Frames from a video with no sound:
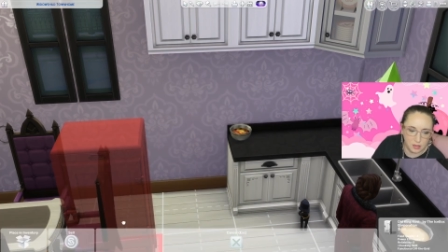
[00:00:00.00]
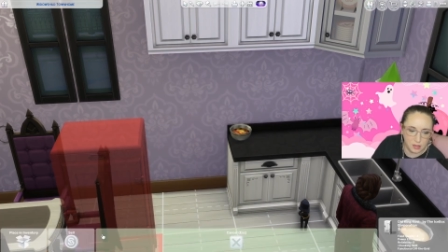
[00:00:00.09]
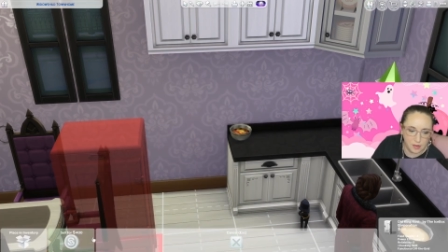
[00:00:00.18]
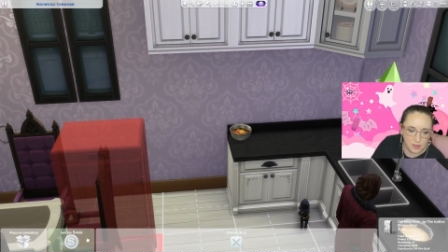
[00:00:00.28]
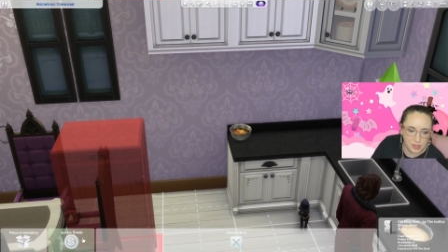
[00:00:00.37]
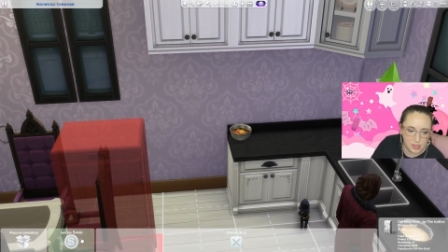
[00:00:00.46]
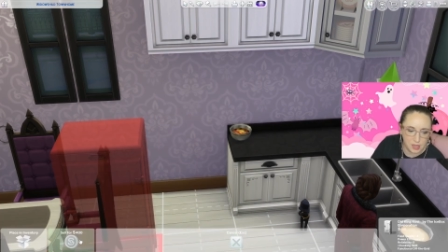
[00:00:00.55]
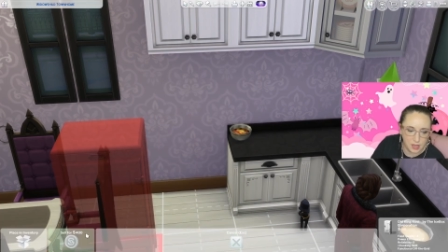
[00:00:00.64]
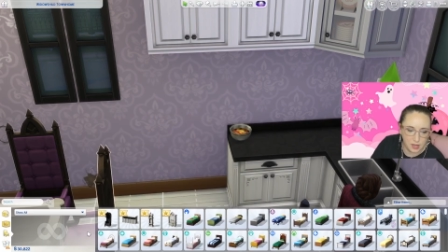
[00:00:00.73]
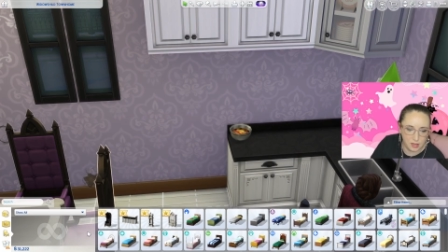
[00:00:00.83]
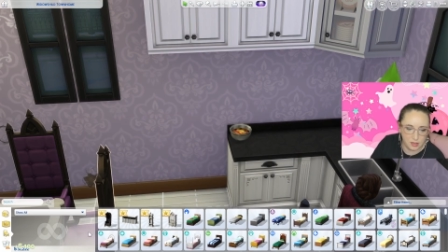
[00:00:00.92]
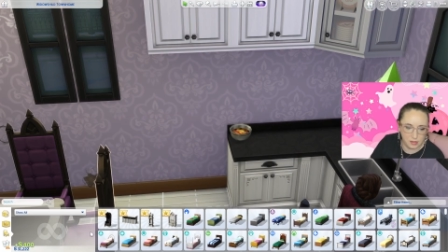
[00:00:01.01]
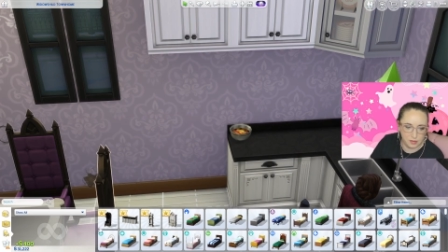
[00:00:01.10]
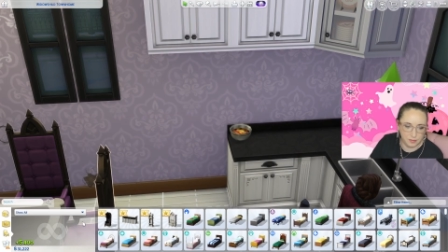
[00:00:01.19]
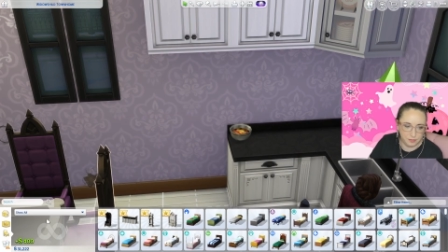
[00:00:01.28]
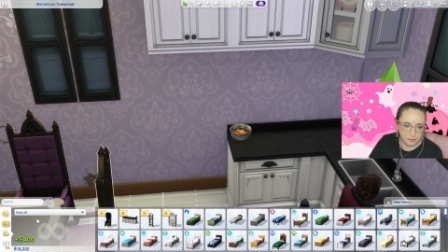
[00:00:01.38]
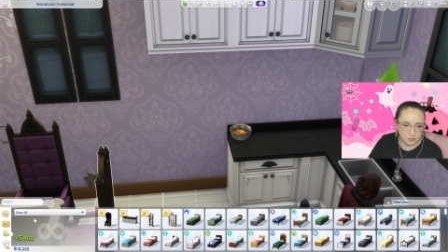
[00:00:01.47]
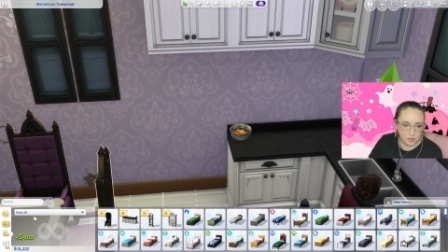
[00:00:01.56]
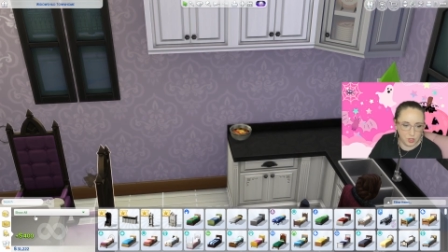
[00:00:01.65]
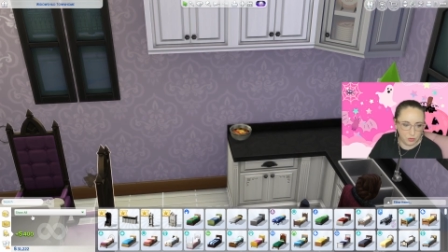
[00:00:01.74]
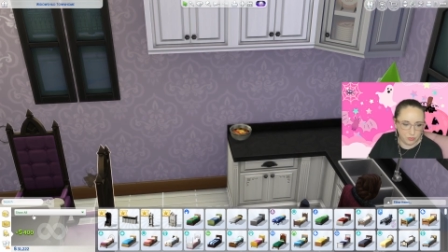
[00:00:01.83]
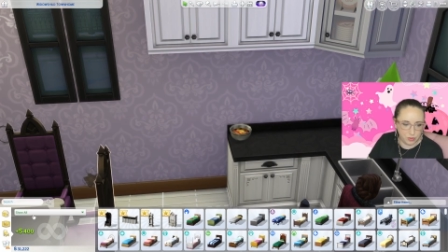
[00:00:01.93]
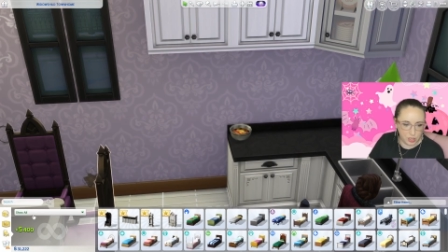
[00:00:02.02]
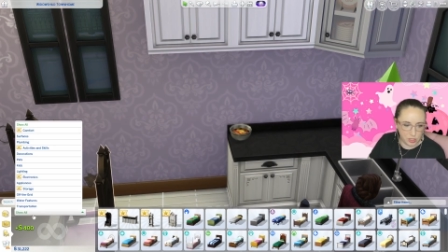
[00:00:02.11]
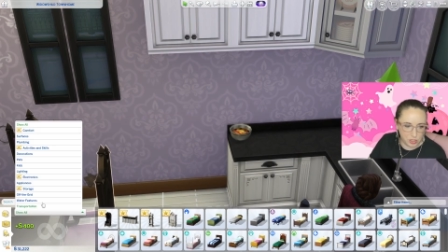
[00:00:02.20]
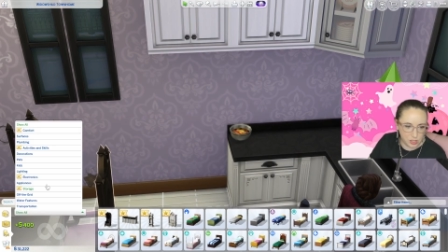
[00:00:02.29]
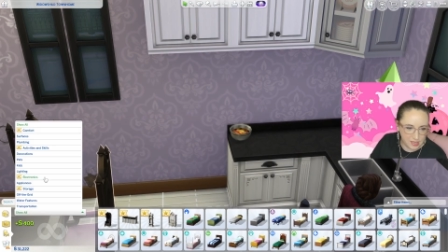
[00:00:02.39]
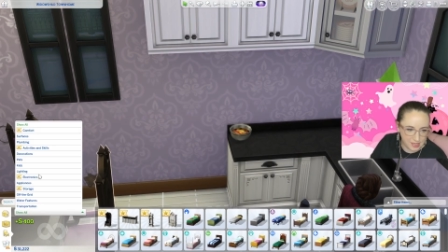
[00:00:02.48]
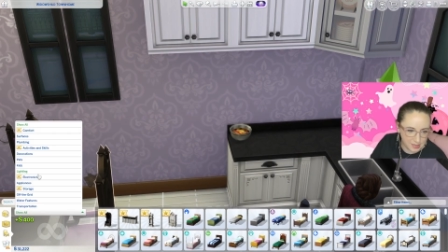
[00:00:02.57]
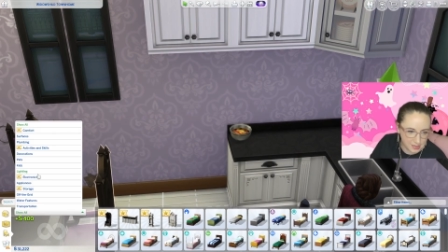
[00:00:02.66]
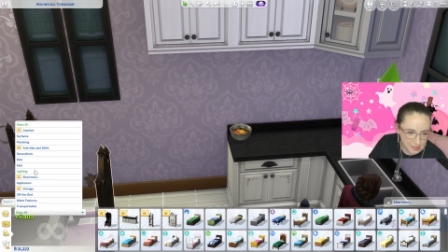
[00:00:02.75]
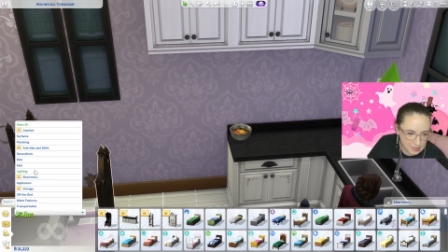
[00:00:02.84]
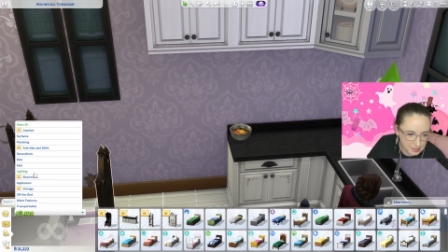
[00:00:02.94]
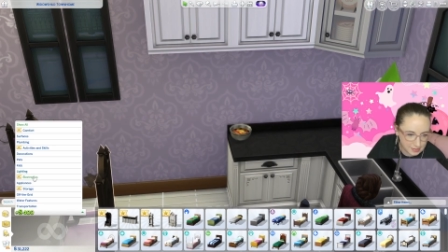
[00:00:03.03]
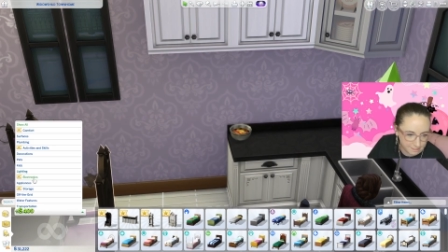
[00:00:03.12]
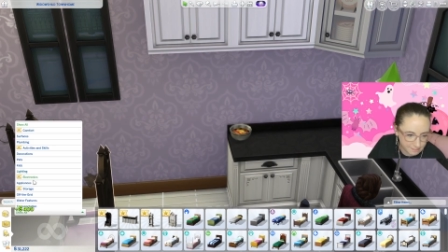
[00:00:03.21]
I've decided. New fridge it is.